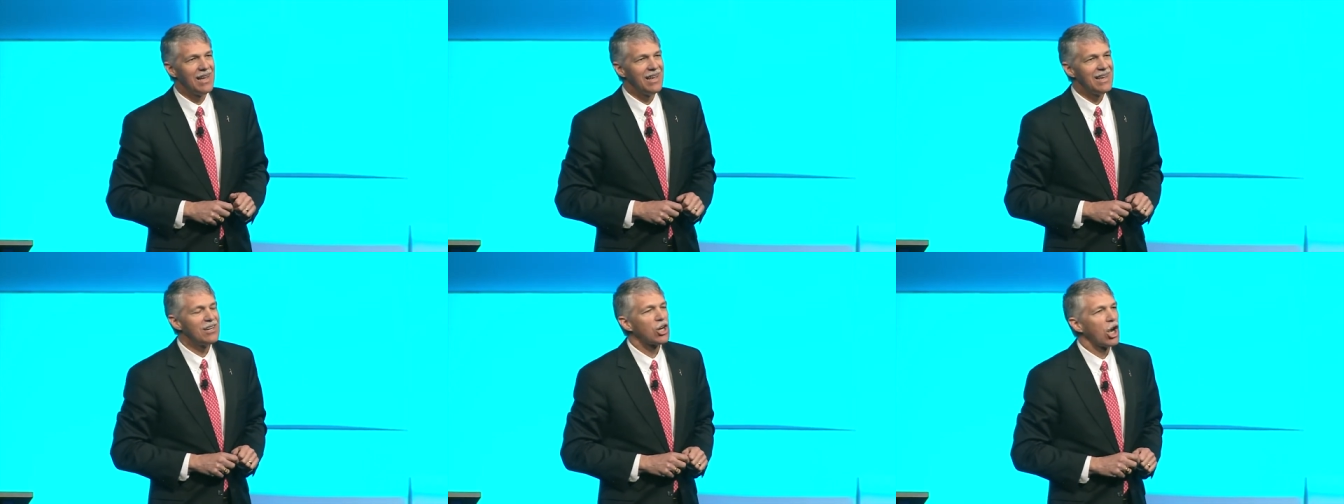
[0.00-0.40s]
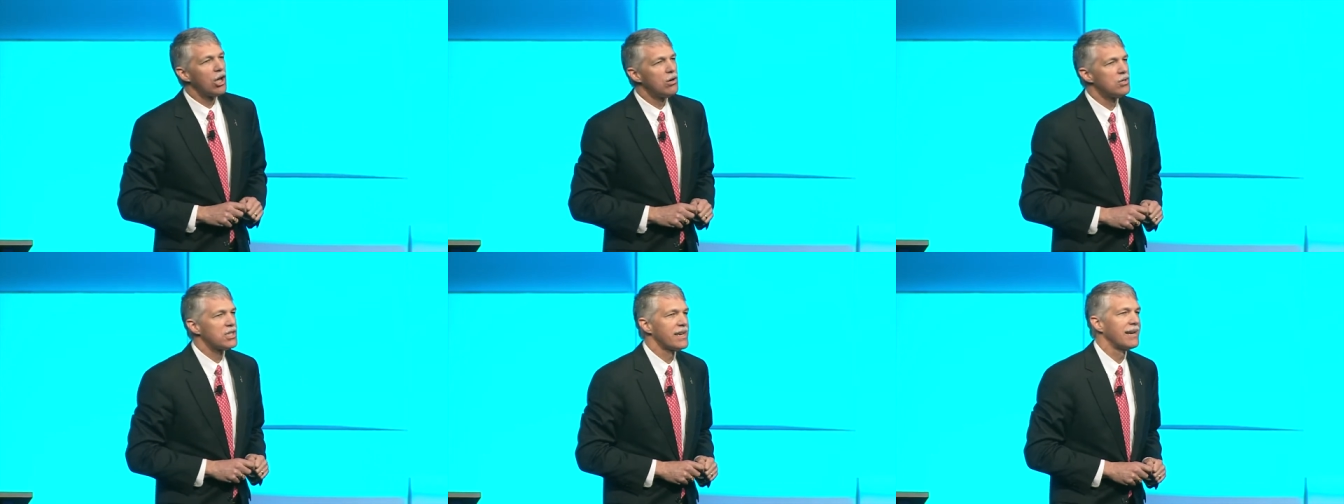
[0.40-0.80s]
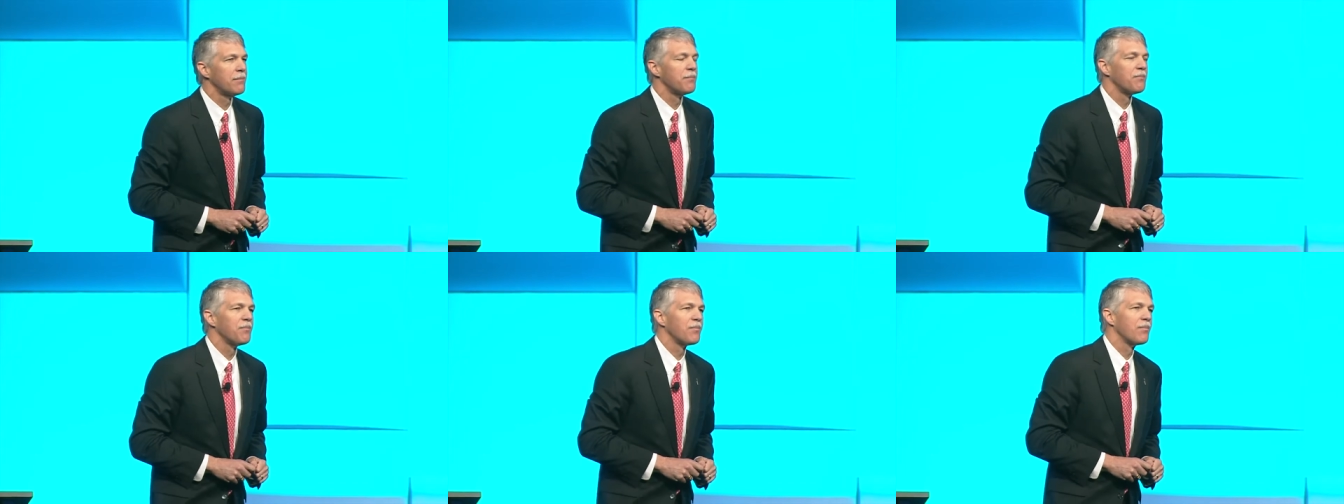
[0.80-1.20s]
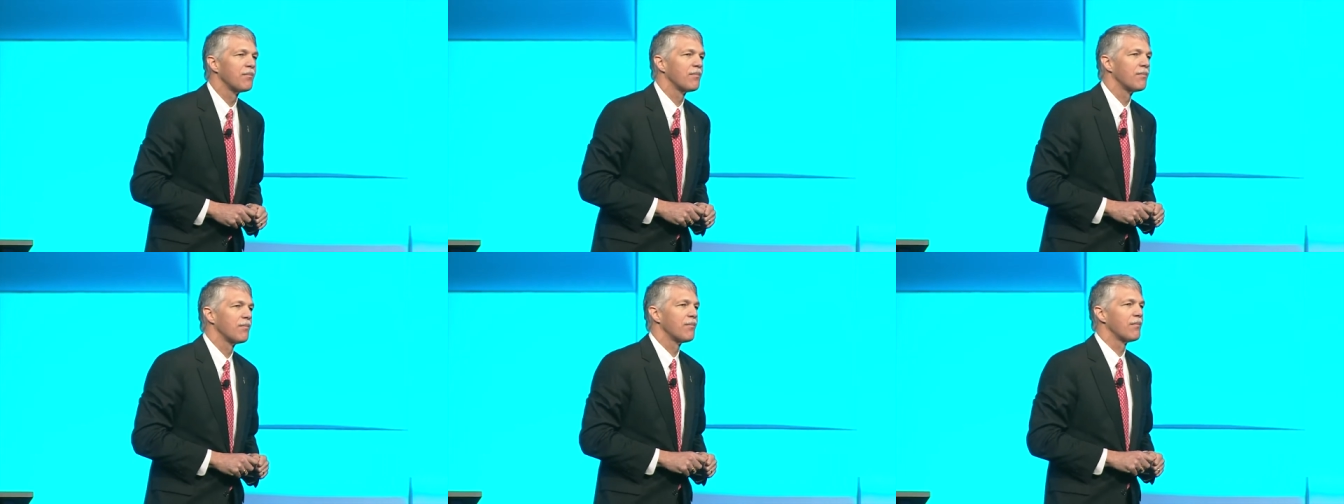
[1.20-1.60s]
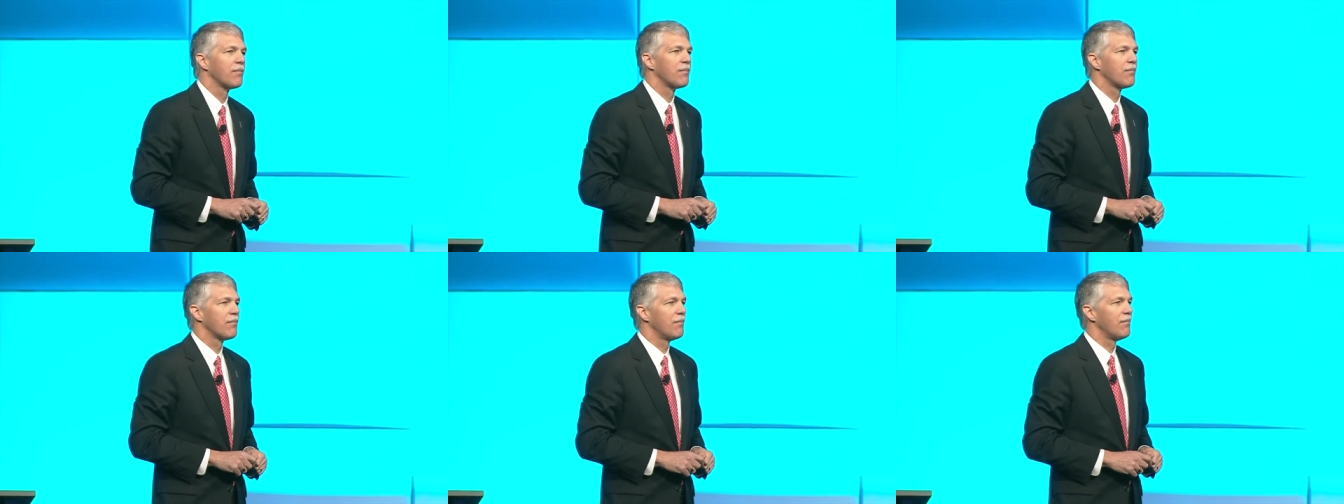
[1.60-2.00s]
In closing,
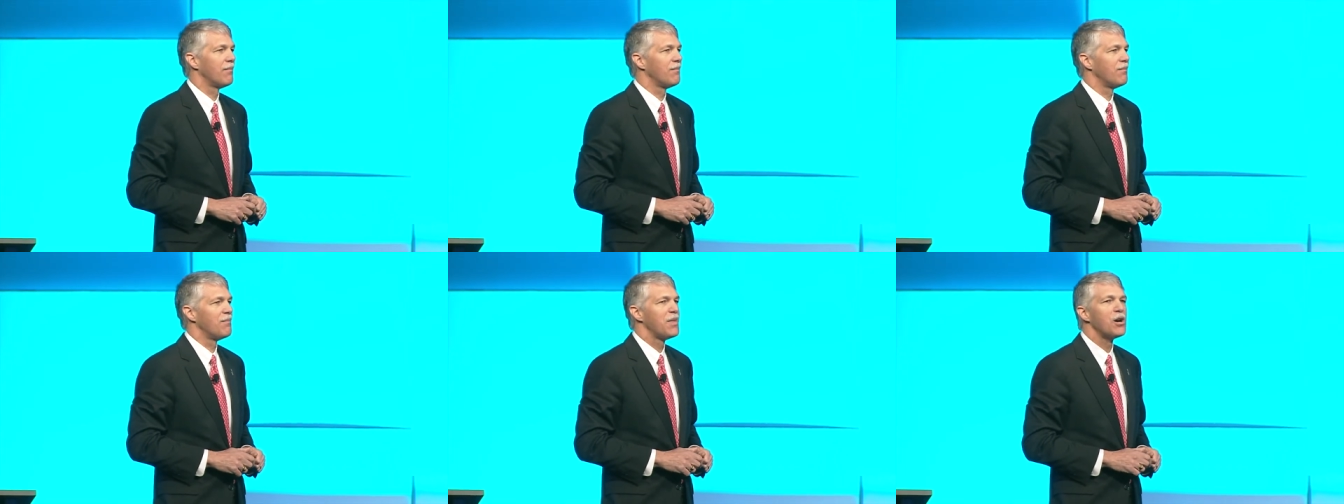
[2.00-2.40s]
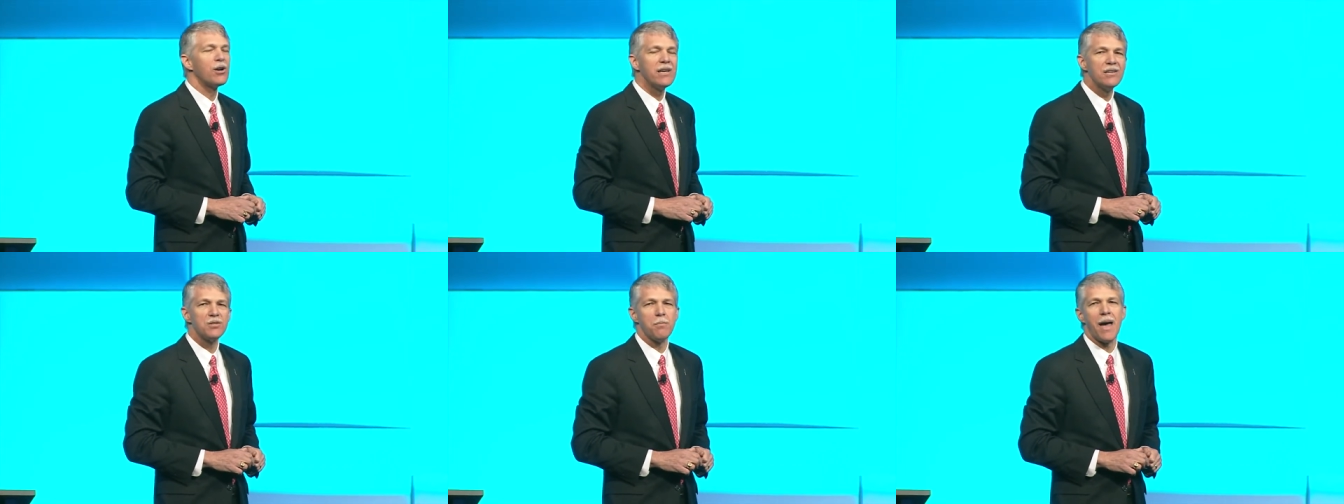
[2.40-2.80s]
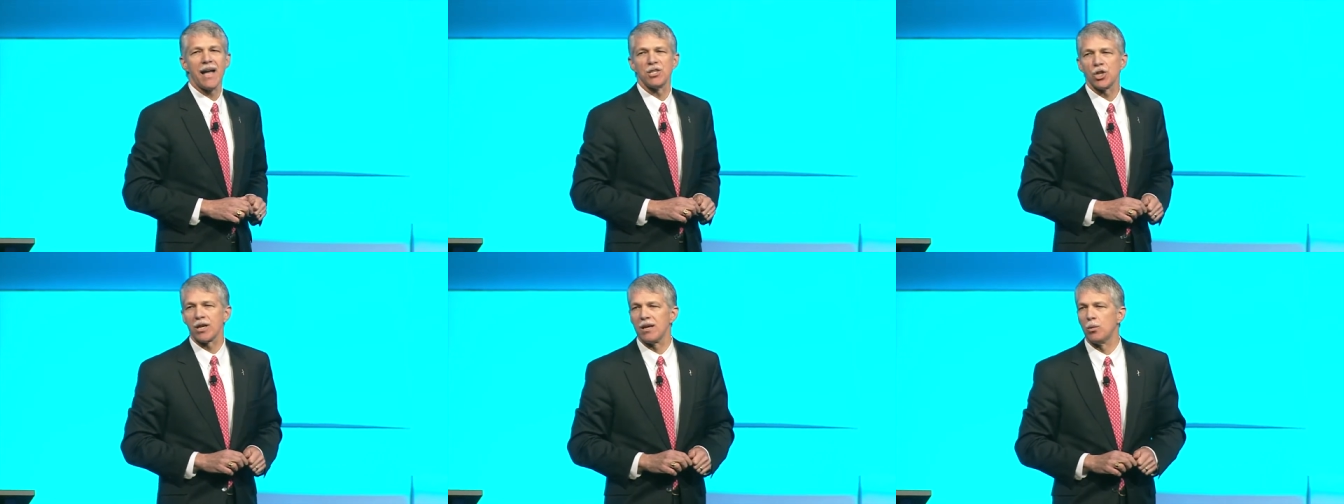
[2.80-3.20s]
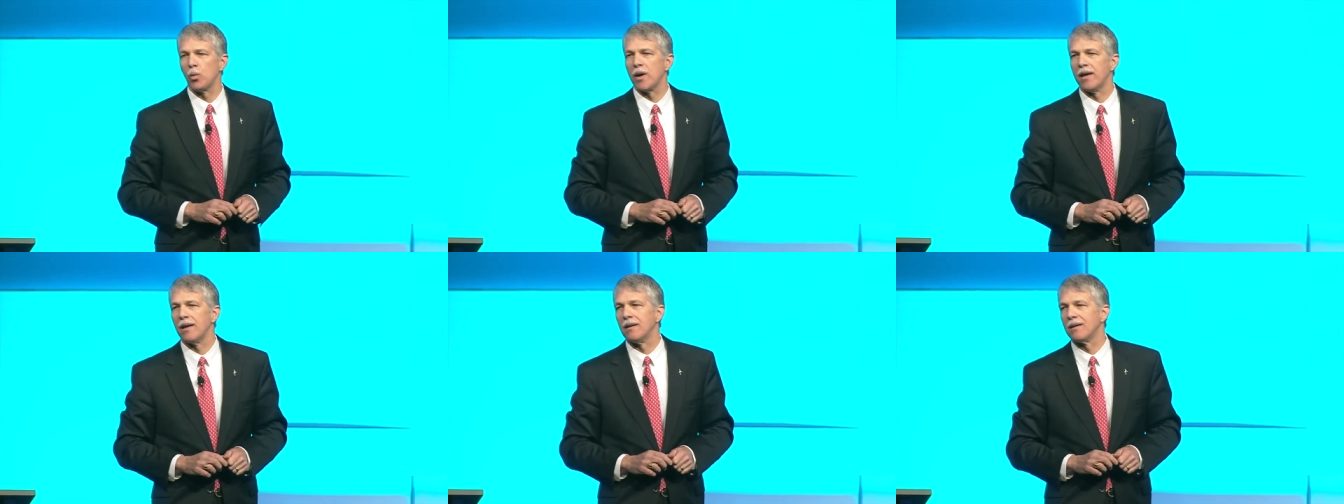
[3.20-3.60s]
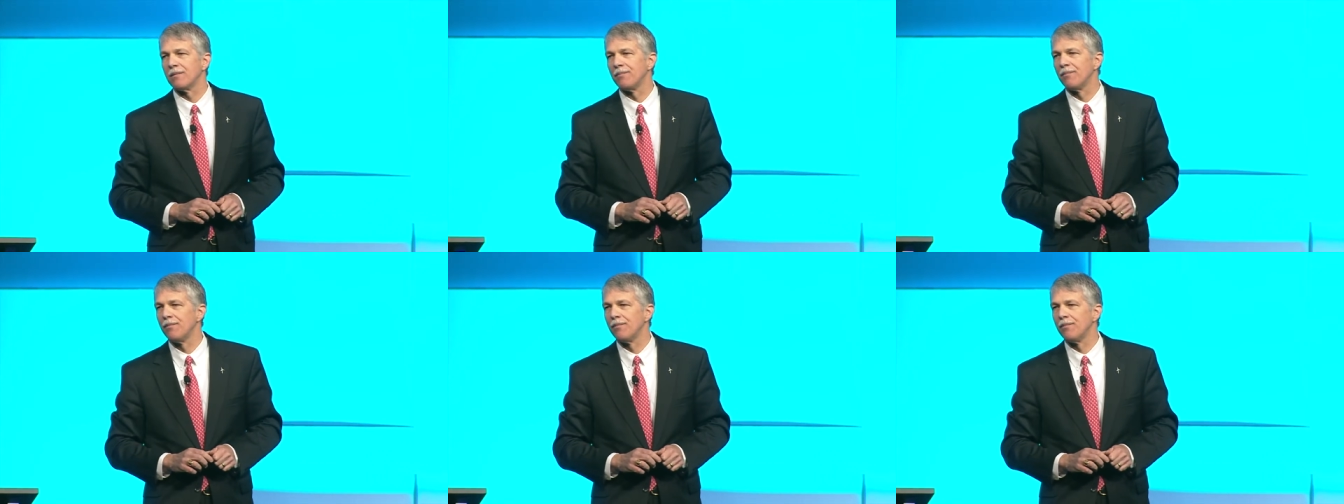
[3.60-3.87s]
there is magic in wind.